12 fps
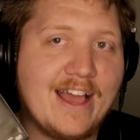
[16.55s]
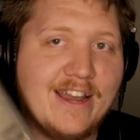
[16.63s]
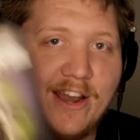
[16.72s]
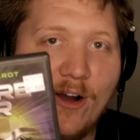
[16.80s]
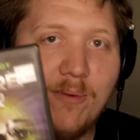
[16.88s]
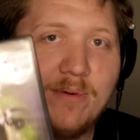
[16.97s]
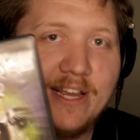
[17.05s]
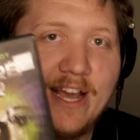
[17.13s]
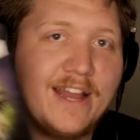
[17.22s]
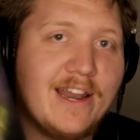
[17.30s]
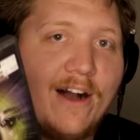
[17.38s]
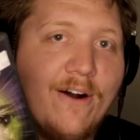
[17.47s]
Nobody
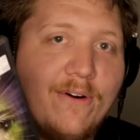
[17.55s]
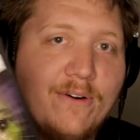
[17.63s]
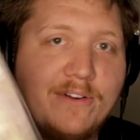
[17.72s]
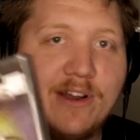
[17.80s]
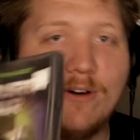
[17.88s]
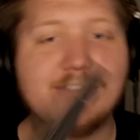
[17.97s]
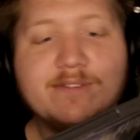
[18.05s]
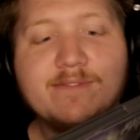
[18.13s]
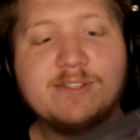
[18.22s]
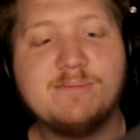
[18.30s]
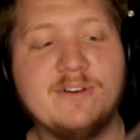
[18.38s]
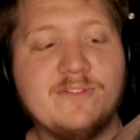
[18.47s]
I know knows of
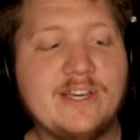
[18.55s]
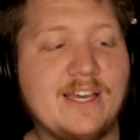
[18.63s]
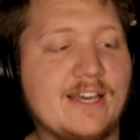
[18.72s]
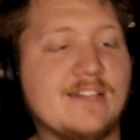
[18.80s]
this movie.